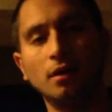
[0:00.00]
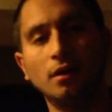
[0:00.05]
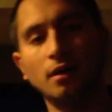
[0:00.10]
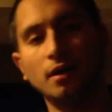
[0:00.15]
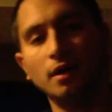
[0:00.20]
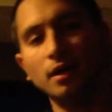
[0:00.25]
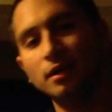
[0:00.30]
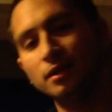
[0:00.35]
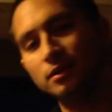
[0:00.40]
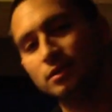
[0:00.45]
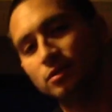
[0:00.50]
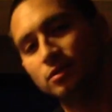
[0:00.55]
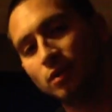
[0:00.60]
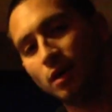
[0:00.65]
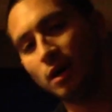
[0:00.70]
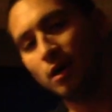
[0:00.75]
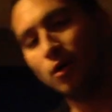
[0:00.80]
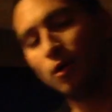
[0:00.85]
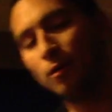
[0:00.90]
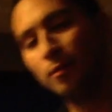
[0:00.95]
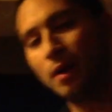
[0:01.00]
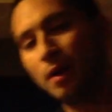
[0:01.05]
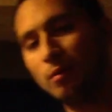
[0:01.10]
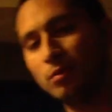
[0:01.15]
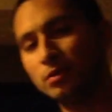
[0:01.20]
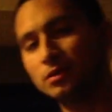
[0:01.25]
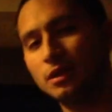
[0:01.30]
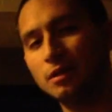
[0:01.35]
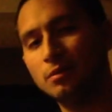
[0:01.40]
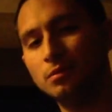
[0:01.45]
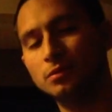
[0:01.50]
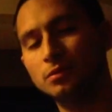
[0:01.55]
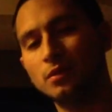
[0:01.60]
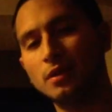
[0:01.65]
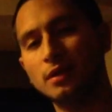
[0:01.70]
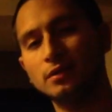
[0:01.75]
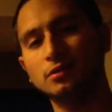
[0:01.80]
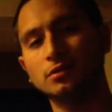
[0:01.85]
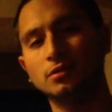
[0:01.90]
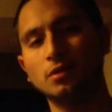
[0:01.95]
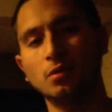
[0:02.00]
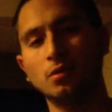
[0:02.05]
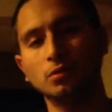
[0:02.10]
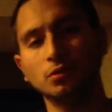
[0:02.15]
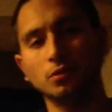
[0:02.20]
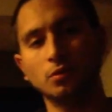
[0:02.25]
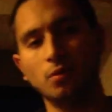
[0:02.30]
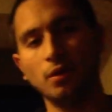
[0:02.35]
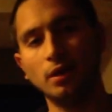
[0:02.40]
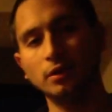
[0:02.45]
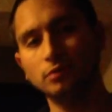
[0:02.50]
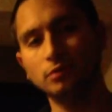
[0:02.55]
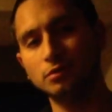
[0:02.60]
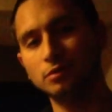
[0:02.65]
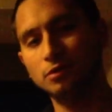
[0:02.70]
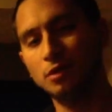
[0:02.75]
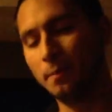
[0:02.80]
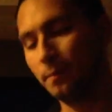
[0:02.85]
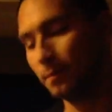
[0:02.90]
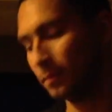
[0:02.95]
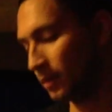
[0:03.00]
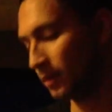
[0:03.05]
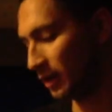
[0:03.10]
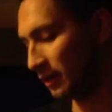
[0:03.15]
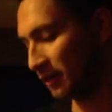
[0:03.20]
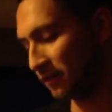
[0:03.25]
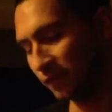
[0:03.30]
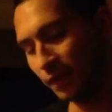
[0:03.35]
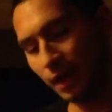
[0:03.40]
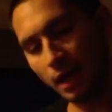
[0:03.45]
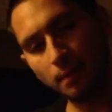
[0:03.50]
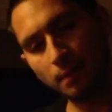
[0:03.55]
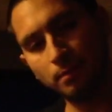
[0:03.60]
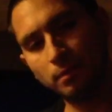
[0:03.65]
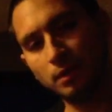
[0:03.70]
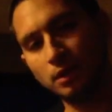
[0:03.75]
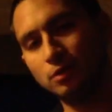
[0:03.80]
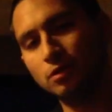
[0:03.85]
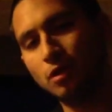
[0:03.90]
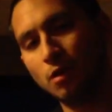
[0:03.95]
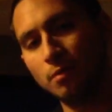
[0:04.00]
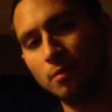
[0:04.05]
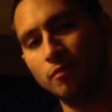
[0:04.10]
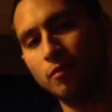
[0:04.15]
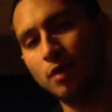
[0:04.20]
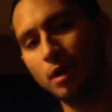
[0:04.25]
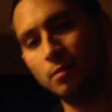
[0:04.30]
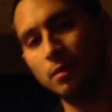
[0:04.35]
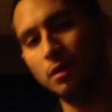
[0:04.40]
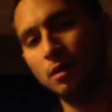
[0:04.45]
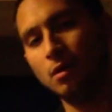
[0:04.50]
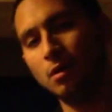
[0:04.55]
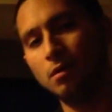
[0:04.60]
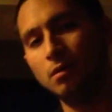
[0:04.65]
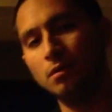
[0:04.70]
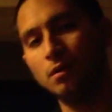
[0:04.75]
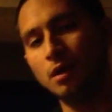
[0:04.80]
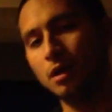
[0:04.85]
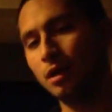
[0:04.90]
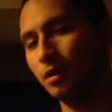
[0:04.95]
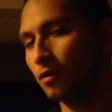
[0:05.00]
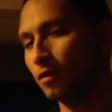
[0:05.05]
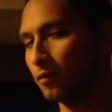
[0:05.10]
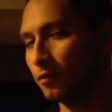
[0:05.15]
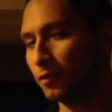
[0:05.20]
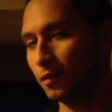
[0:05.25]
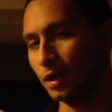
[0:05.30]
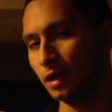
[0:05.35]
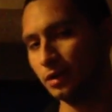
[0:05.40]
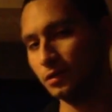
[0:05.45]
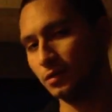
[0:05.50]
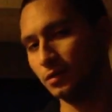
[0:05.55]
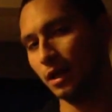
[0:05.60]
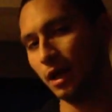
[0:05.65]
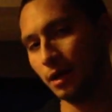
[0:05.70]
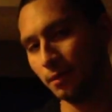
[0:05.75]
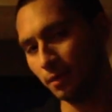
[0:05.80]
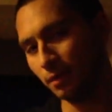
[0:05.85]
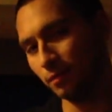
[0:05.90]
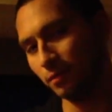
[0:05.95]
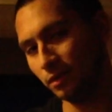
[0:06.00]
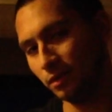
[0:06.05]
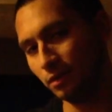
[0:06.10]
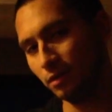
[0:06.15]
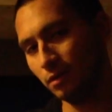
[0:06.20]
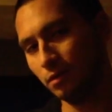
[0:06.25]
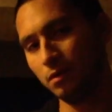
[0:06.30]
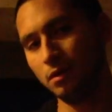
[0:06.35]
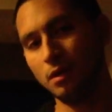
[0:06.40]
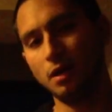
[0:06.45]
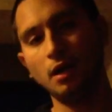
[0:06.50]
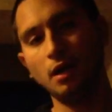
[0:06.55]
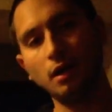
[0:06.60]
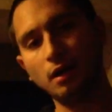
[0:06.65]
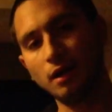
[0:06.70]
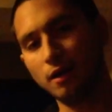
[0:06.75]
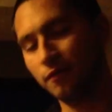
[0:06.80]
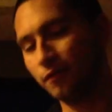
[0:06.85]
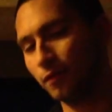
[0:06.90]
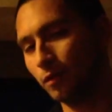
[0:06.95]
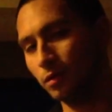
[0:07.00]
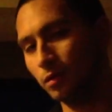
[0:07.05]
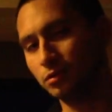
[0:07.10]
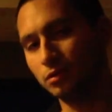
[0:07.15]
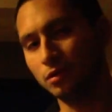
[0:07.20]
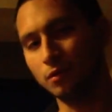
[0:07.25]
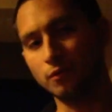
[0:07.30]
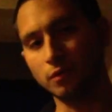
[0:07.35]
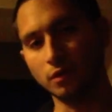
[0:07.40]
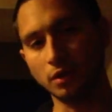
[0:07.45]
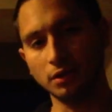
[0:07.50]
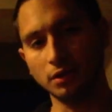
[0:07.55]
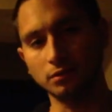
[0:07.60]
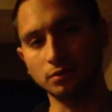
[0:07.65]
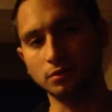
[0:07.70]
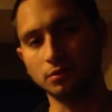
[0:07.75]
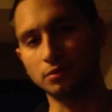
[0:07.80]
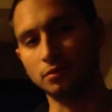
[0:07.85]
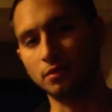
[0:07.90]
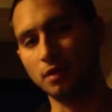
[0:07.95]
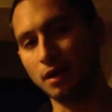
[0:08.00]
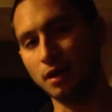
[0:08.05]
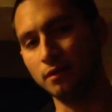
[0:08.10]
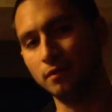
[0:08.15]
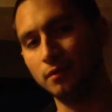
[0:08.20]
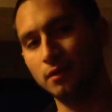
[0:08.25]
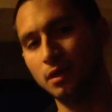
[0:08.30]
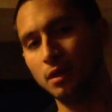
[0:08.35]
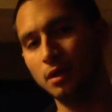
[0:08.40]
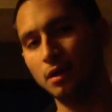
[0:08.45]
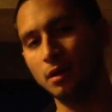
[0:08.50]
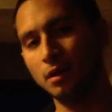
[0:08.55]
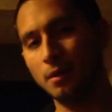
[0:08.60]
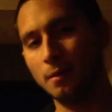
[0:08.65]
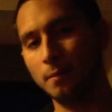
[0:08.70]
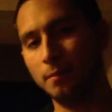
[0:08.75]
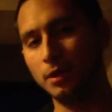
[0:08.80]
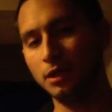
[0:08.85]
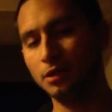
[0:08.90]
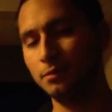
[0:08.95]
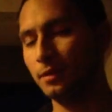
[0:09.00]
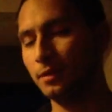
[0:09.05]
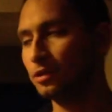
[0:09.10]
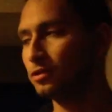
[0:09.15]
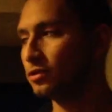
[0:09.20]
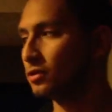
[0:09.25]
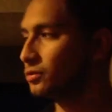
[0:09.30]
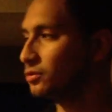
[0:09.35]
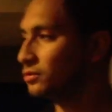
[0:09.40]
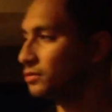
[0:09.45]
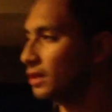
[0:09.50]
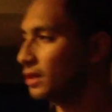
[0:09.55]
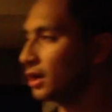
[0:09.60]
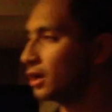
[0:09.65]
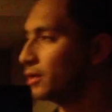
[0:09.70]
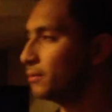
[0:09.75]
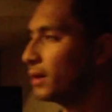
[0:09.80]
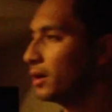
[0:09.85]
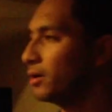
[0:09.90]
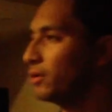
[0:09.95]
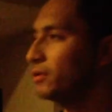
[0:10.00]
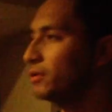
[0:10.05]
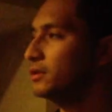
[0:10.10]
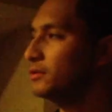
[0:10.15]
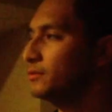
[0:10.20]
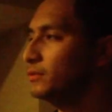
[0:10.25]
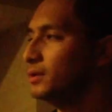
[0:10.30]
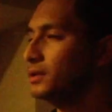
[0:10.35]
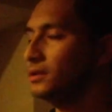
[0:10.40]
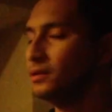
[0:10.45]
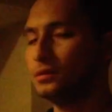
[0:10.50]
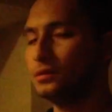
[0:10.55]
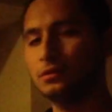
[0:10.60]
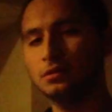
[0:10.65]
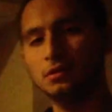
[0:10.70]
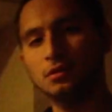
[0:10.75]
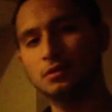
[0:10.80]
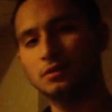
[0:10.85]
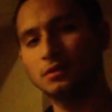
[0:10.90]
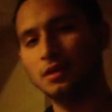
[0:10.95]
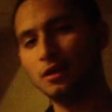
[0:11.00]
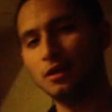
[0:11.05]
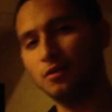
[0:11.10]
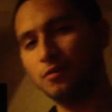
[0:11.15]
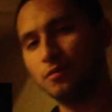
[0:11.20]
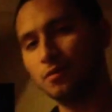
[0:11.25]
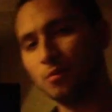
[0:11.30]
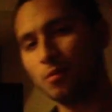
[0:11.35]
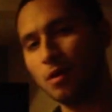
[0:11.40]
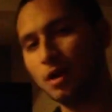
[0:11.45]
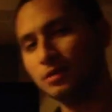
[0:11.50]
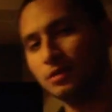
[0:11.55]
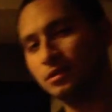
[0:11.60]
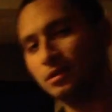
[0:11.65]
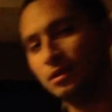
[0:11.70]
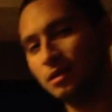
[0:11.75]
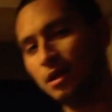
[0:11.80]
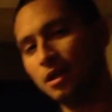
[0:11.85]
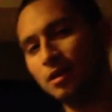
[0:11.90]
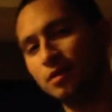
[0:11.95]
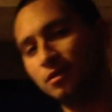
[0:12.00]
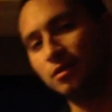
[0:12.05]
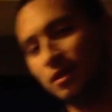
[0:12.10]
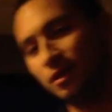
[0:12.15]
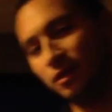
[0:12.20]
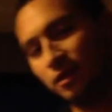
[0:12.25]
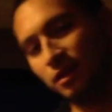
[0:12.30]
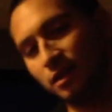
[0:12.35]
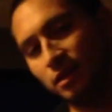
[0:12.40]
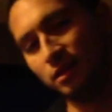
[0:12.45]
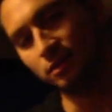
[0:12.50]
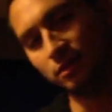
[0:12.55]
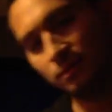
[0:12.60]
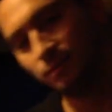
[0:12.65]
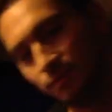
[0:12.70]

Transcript: all right so i hope i was able to answer some of your questions if not please comment right below don't forget to like my video and of course don't forget to subscribe. Please make sure to check out my other videos. Thank you for watching and you take care.